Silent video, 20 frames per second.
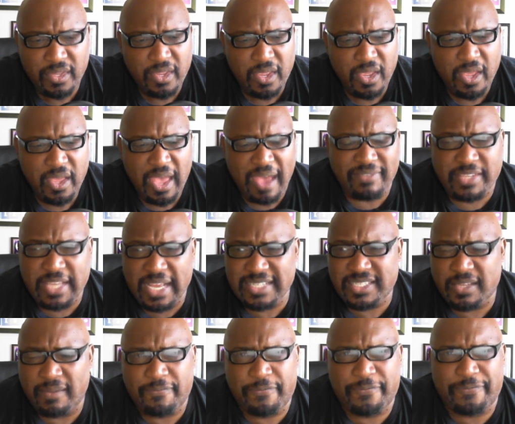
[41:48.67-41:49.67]
advertise
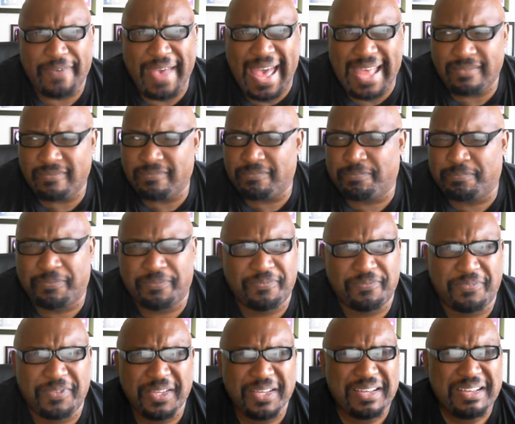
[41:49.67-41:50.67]
some fat,
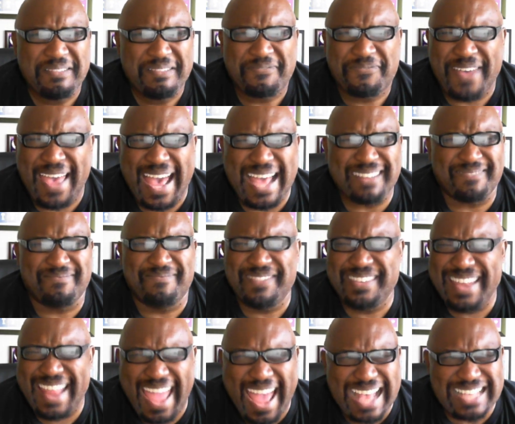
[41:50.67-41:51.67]

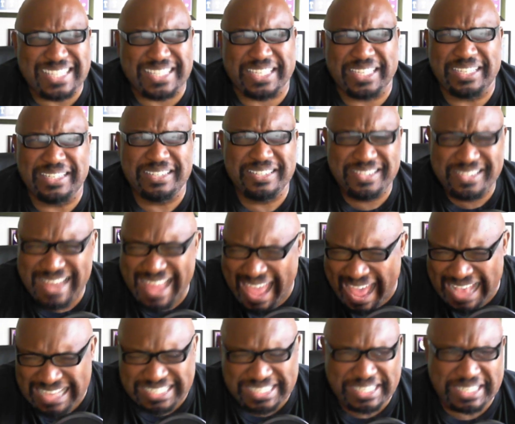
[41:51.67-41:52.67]

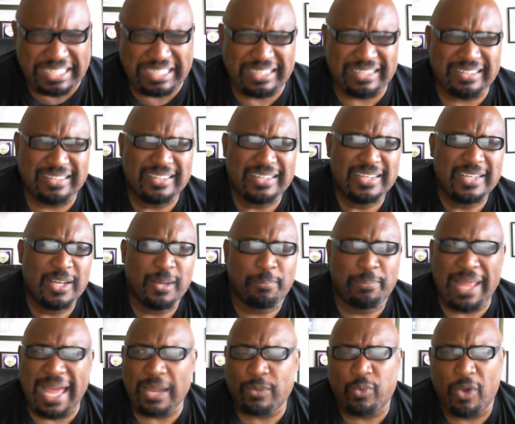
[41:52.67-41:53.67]
nasty
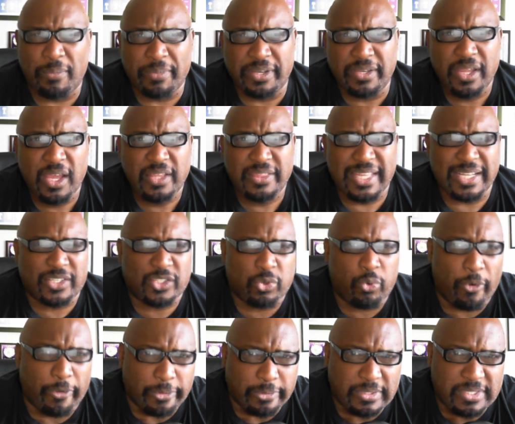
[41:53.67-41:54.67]
black woman that
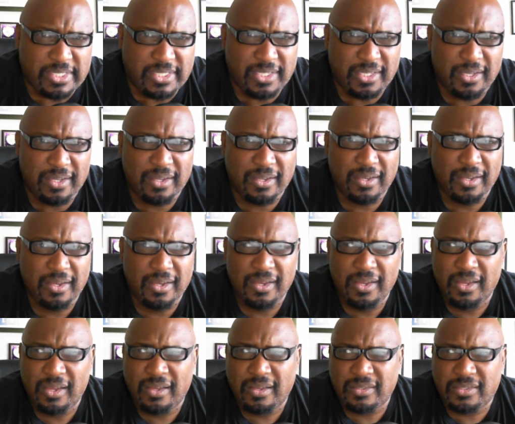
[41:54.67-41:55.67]
twerks.
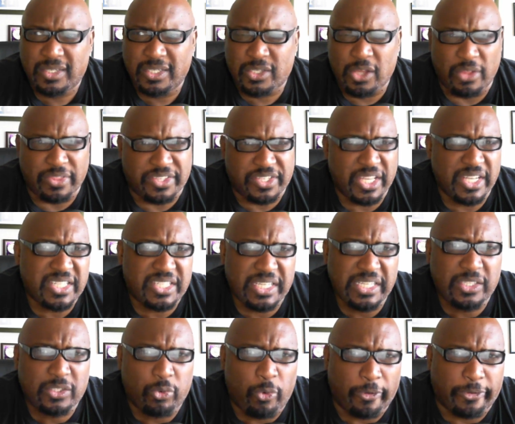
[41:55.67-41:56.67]
She's called the Tennessee
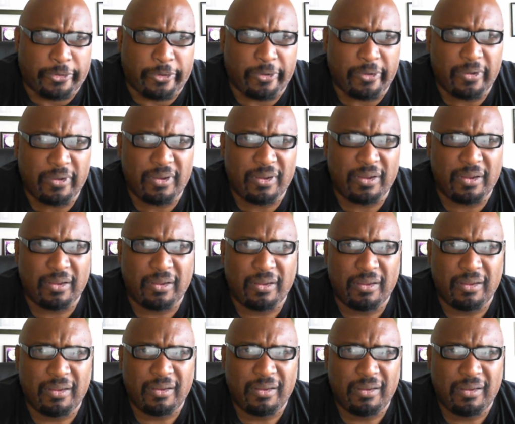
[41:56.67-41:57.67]
Twerker.
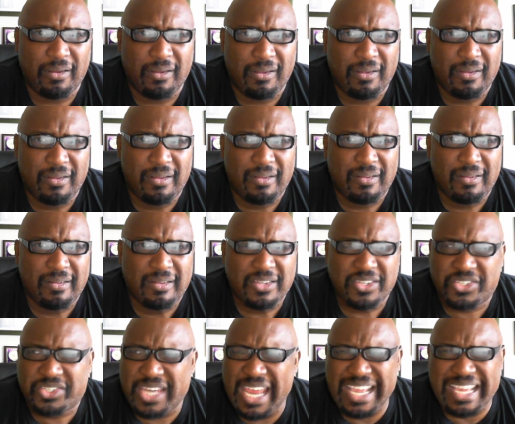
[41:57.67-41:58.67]

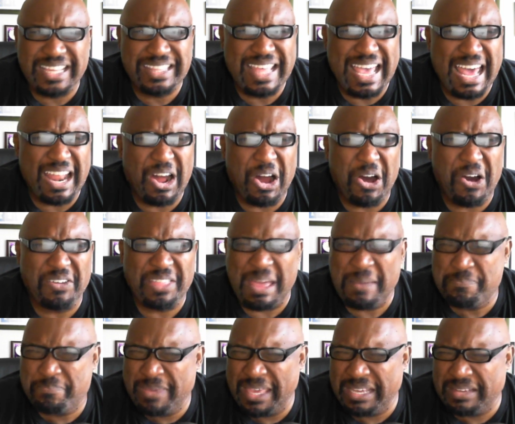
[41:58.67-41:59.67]
Shaking that
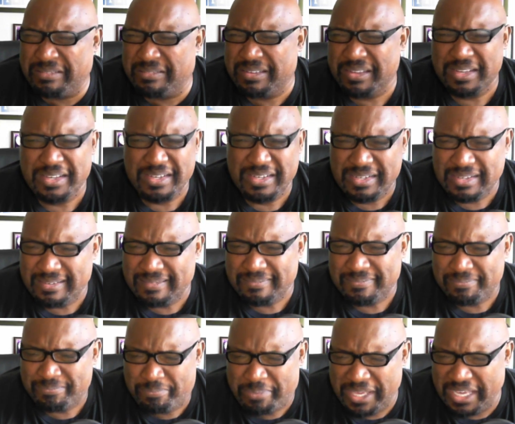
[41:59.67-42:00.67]

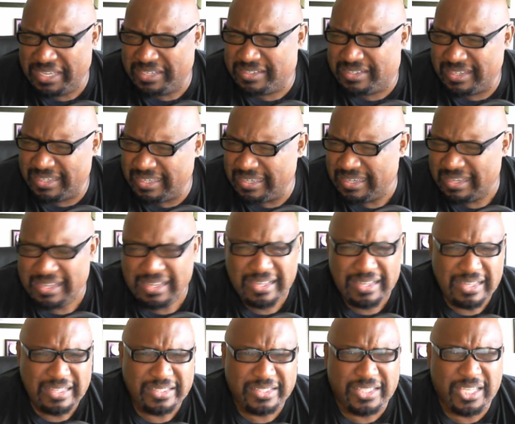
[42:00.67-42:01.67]
big
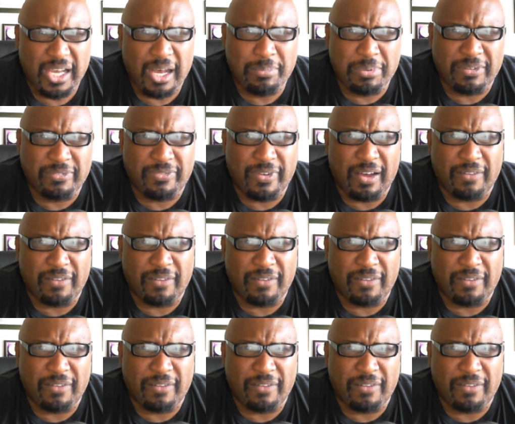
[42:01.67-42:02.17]
tub of